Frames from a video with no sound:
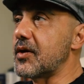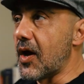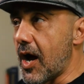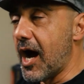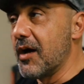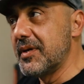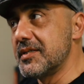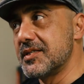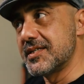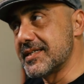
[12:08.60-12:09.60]

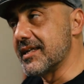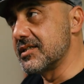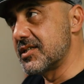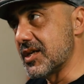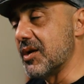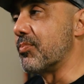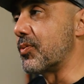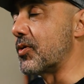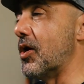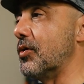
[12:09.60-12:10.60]
common sense
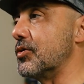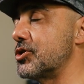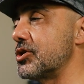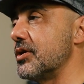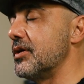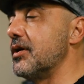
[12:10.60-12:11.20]
approach